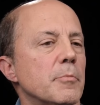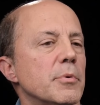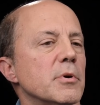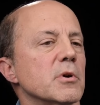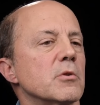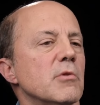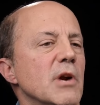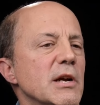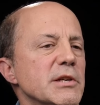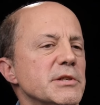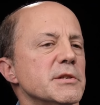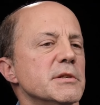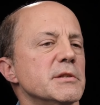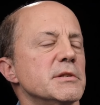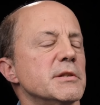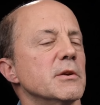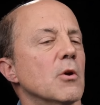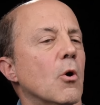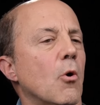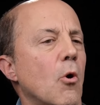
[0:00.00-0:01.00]

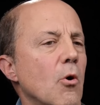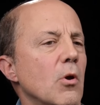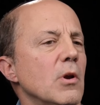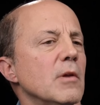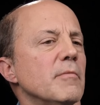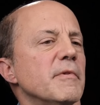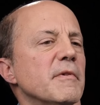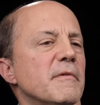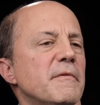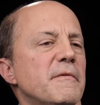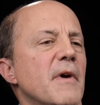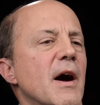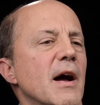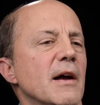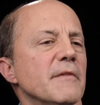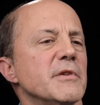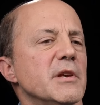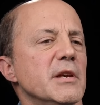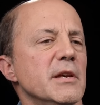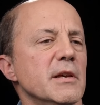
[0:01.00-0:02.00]
progressions in all of the
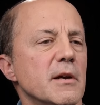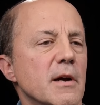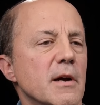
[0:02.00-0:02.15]
5 key